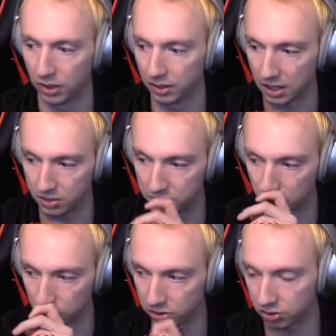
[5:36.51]

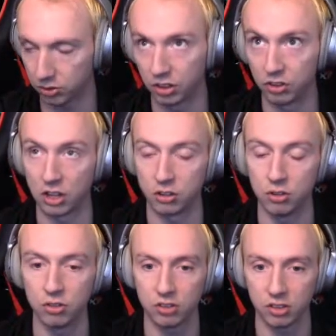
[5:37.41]

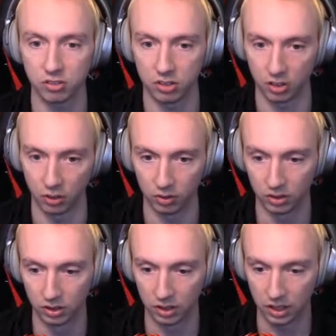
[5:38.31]
260
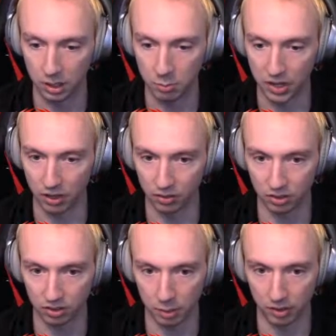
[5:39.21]
inbound
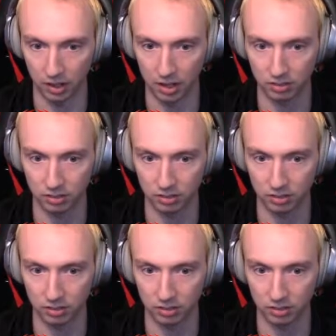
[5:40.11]
come alive.